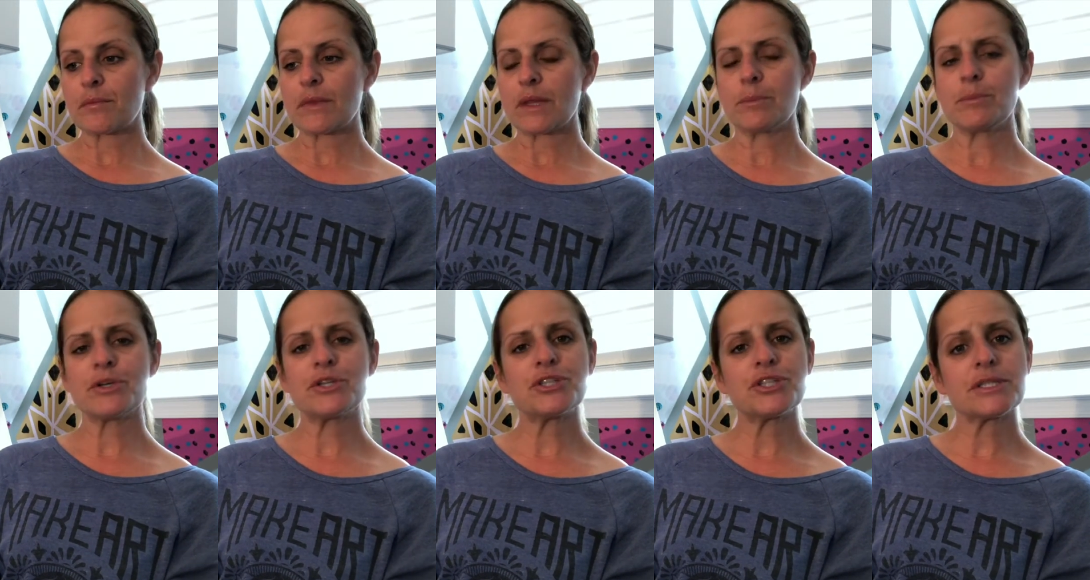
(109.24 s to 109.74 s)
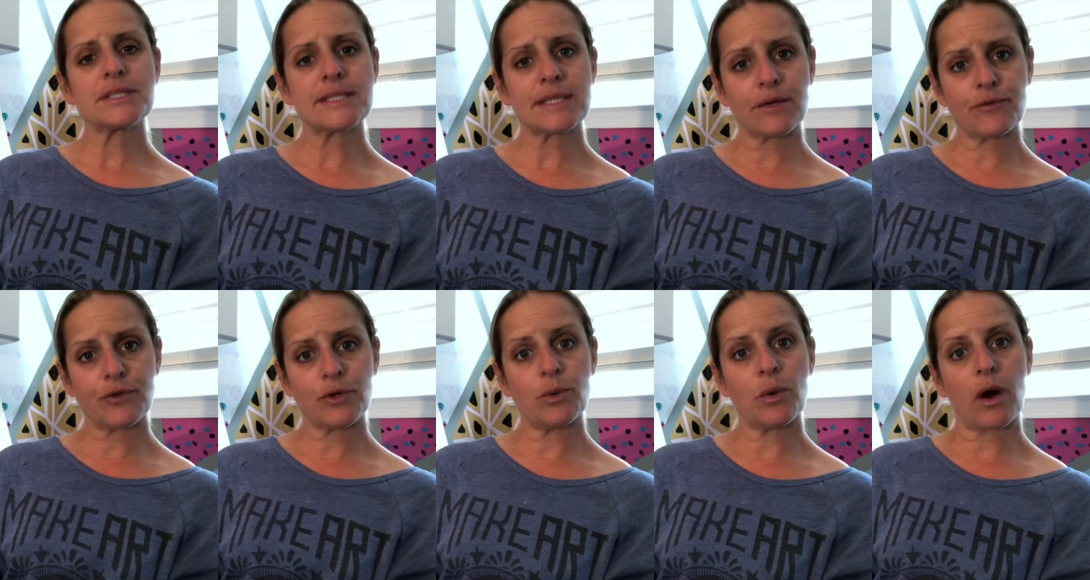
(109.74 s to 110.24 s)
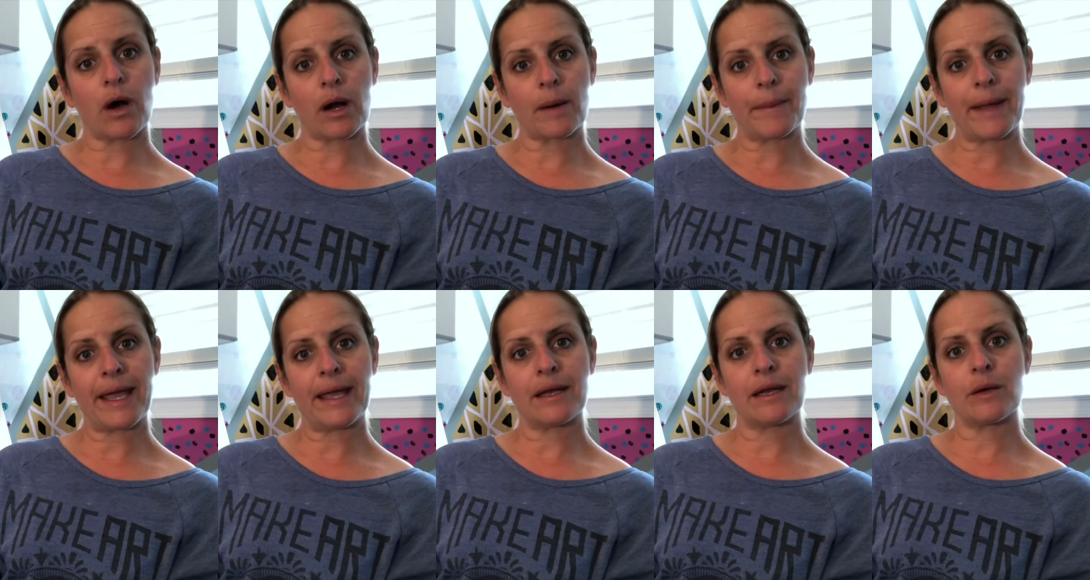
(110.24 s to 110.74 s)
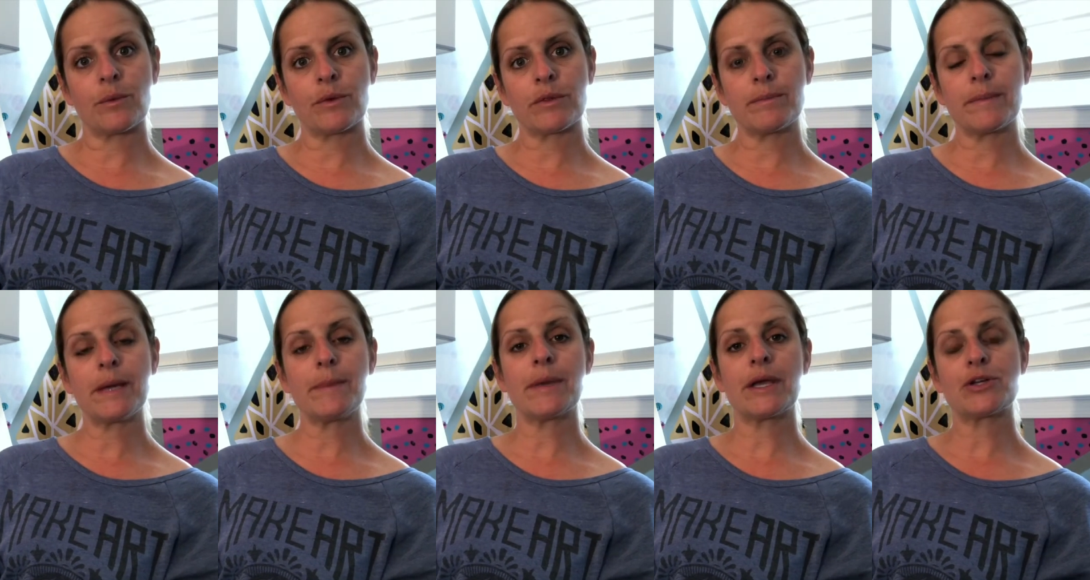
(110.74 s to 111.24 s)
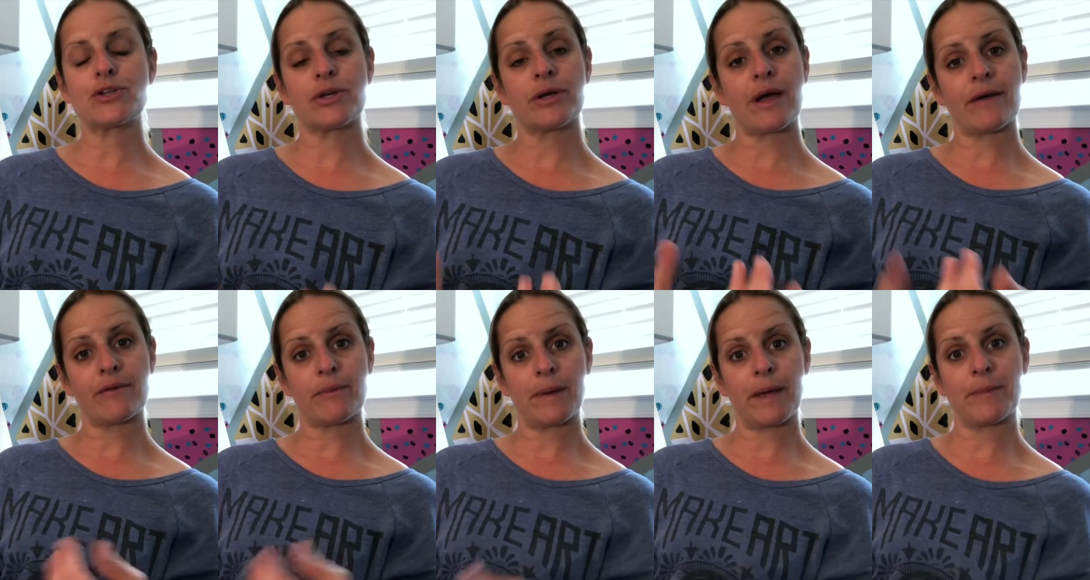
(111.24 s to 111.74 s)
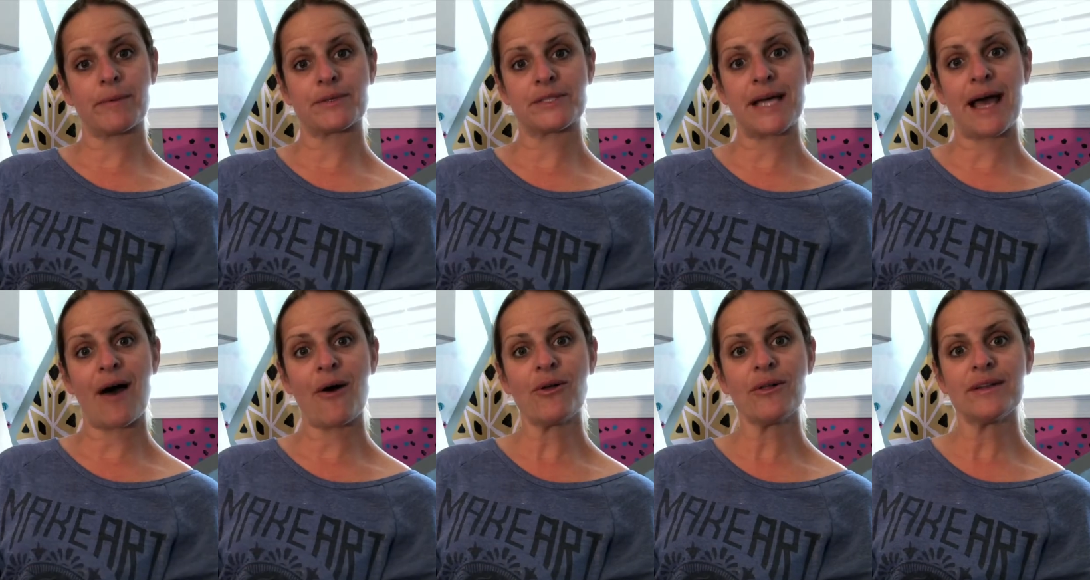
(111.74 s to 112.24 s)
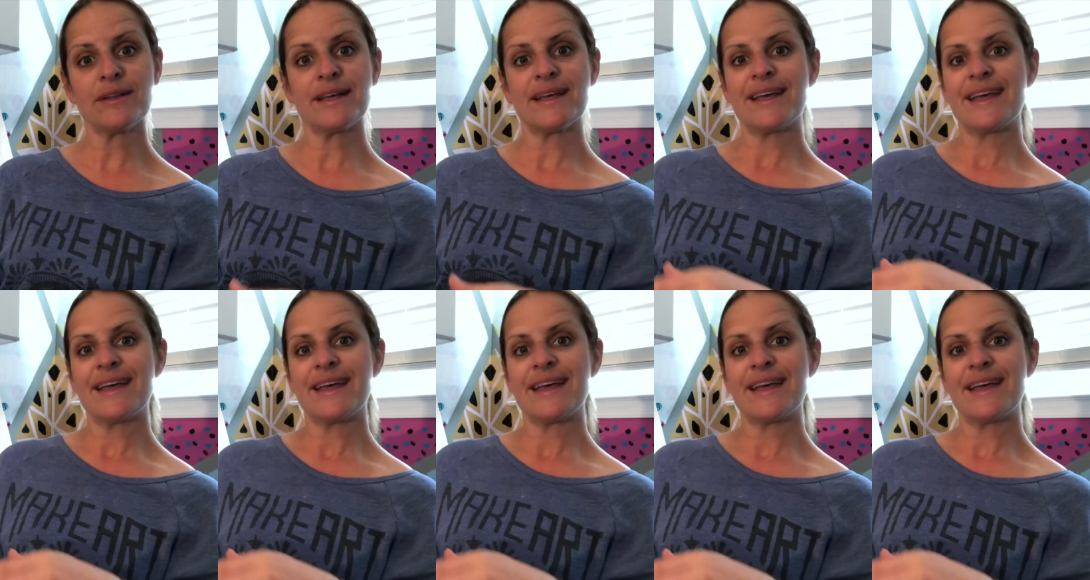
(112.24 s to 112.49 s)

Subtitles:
But just if you are painting with me, make sure you have a paper towel,